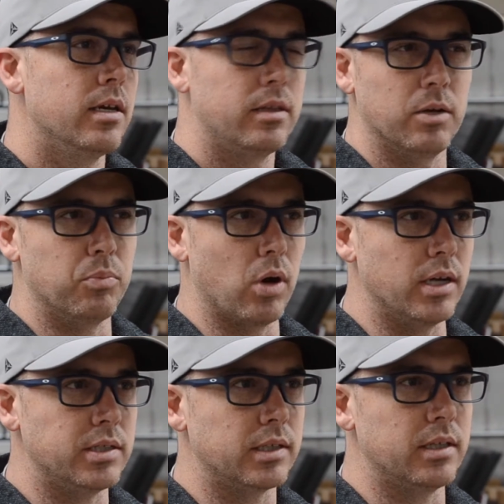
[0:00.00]
their
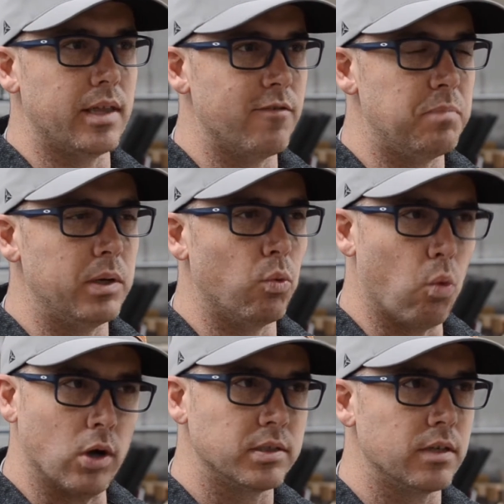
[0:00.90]
project that they've been
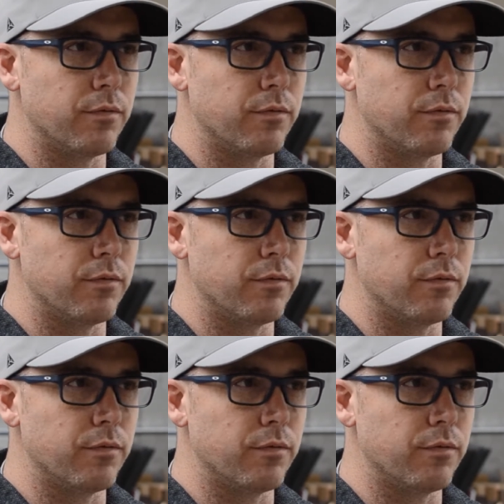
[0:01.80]
wanting